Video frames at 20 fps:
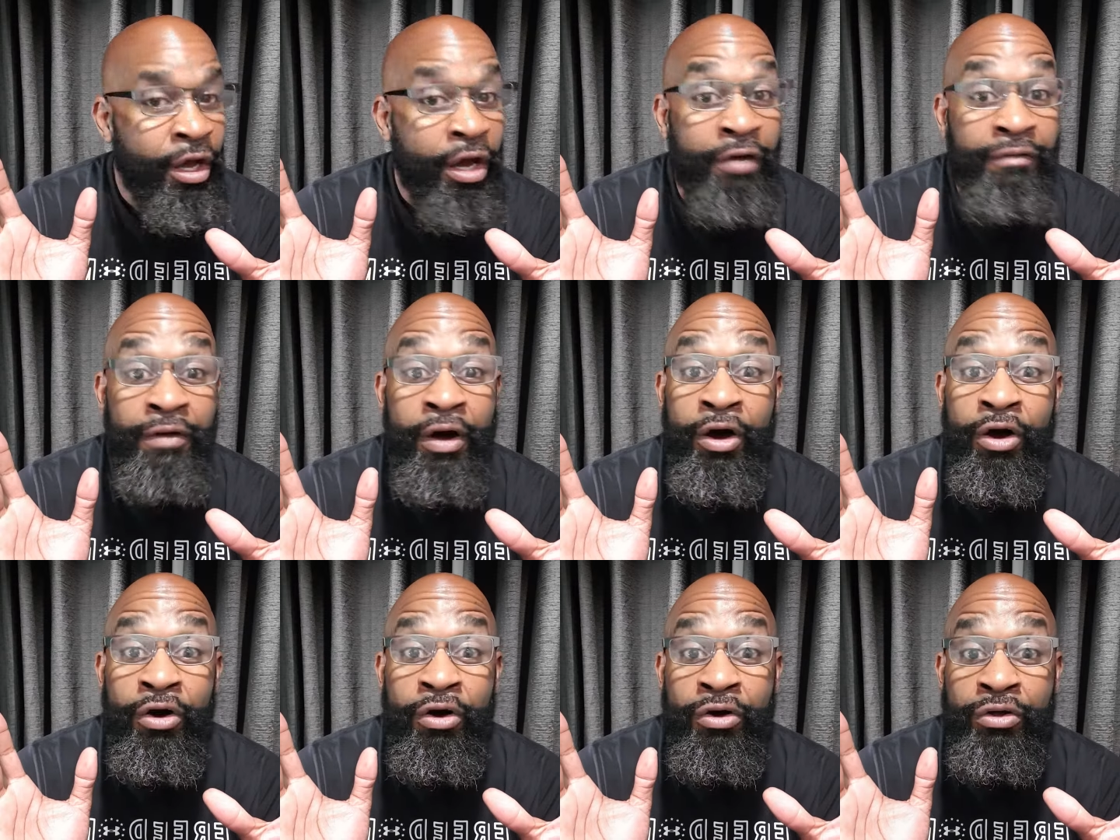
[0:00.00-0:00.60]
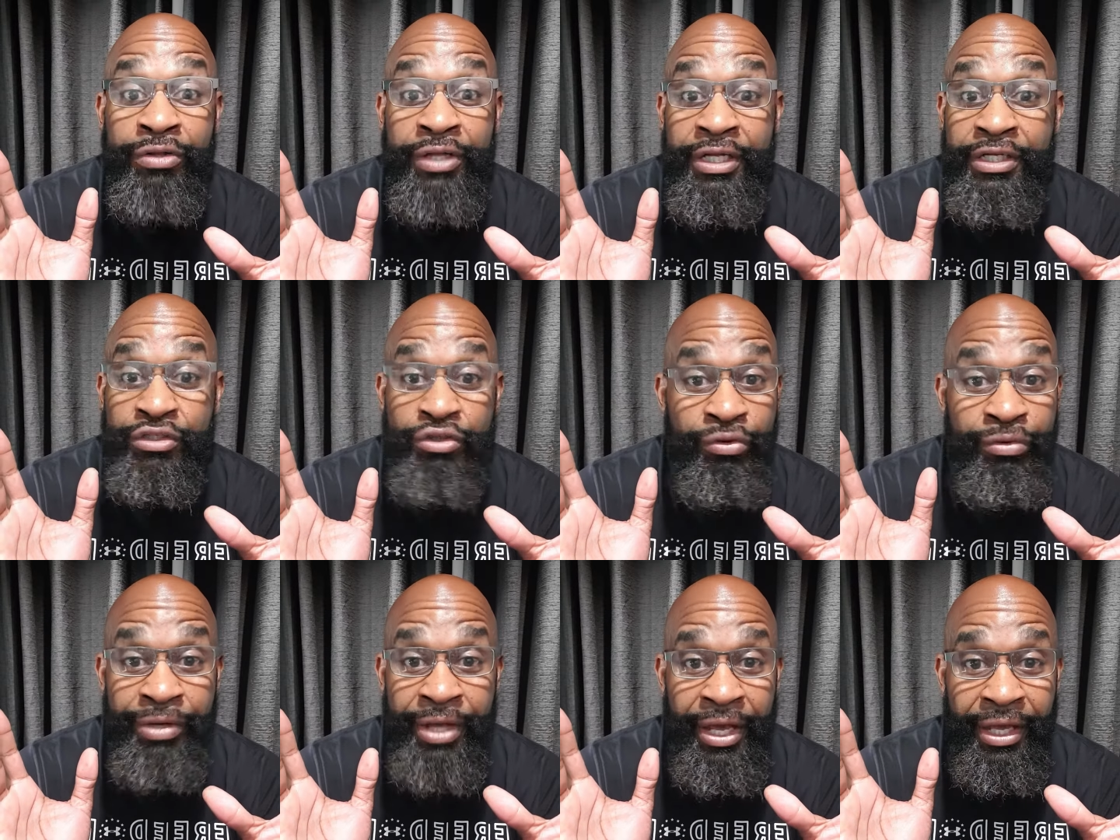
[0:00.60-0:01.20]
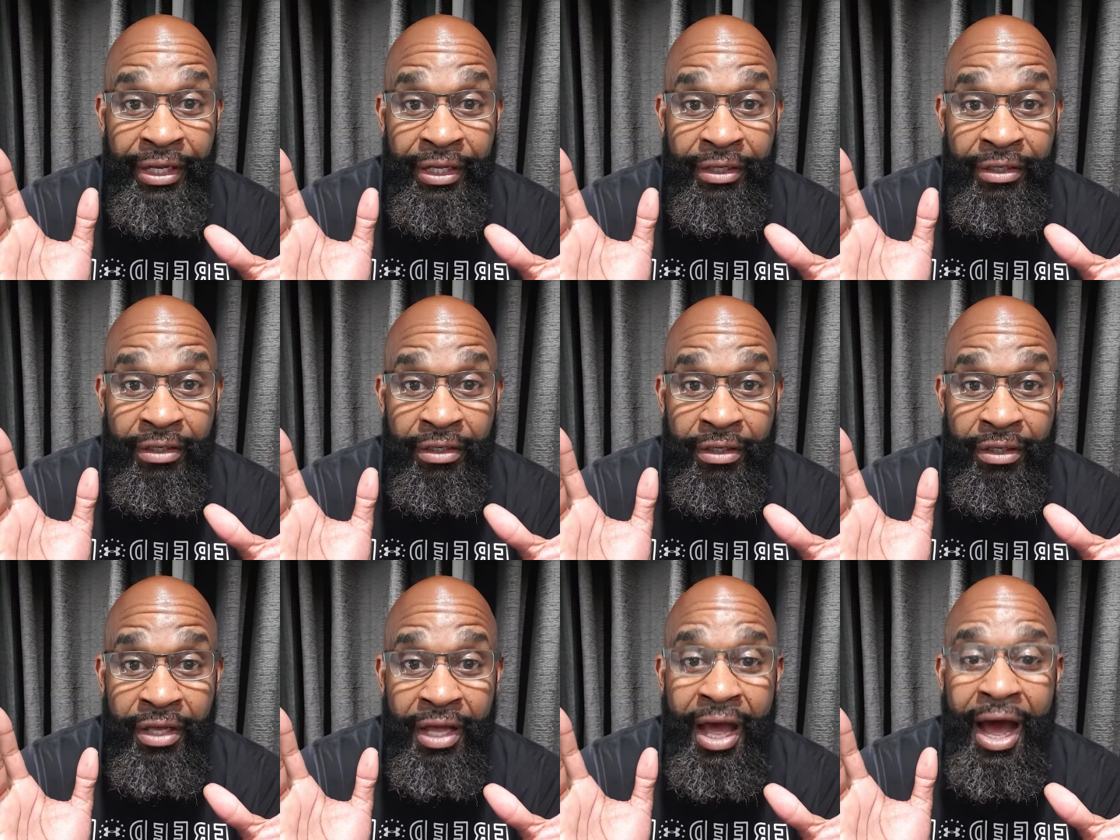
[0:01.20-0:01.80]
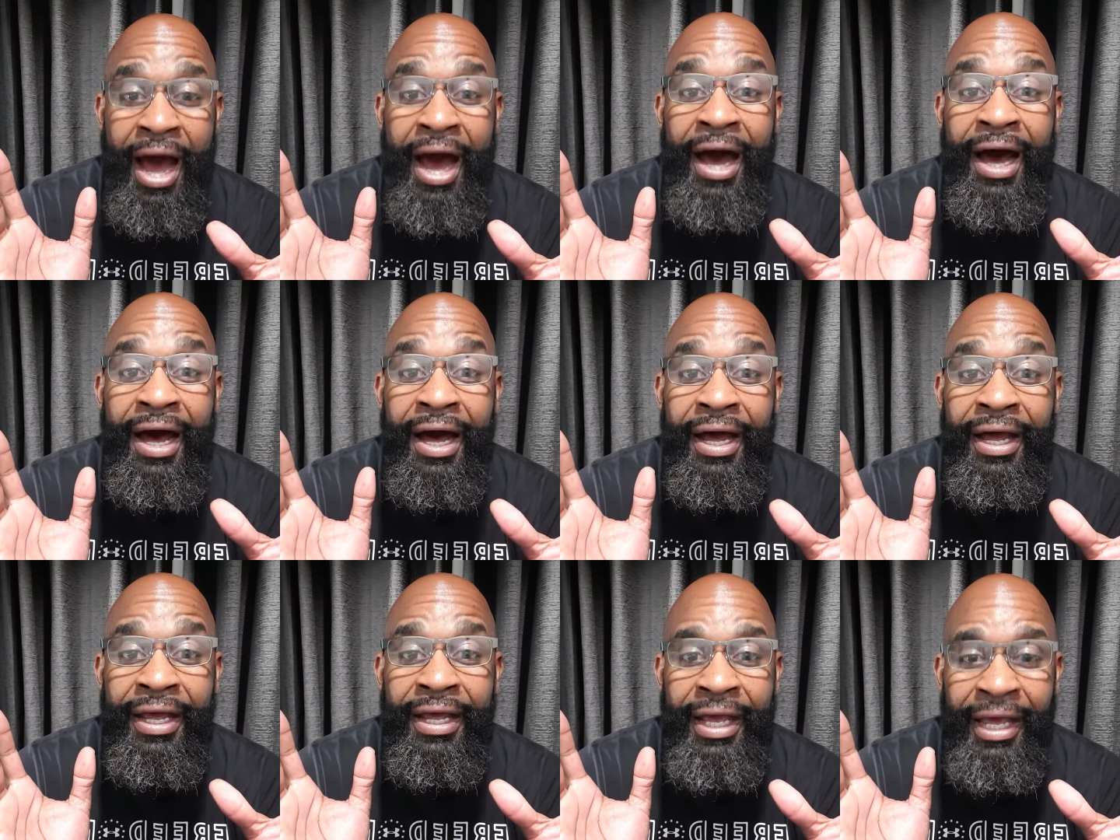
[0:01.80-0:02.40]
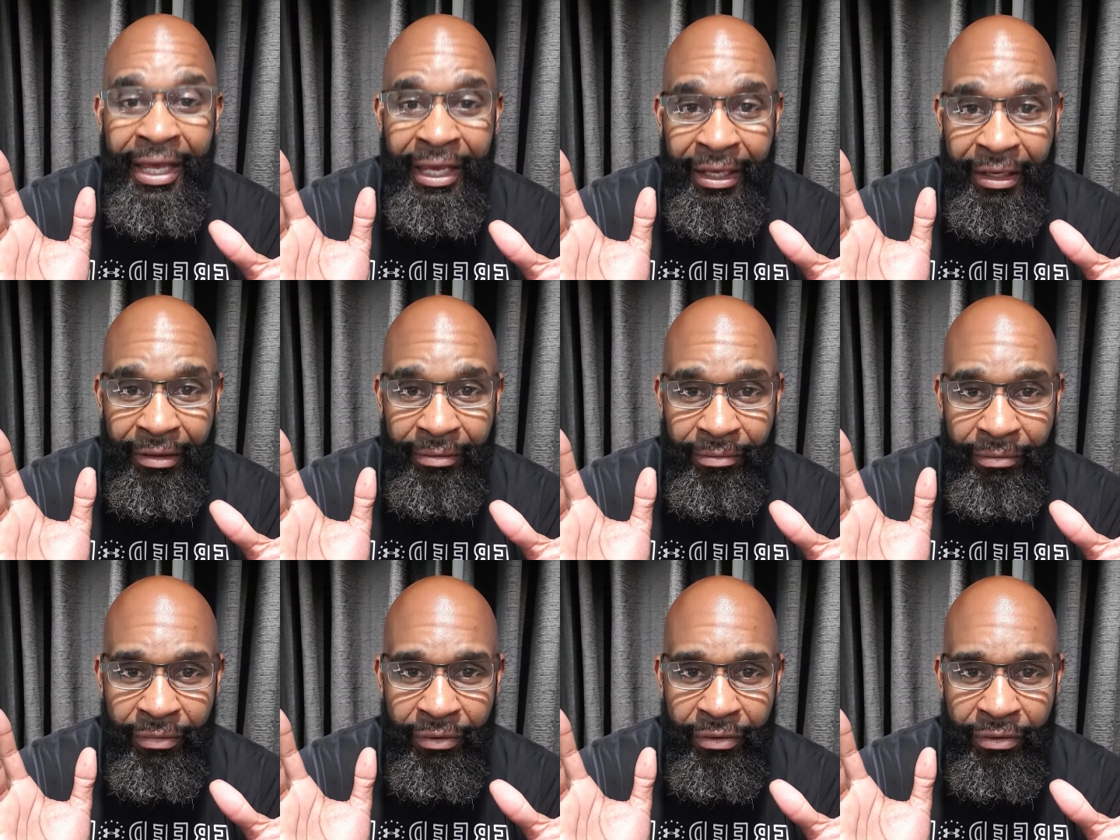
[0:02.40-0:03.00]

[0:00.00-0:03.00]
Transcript: Of all that is created, I am.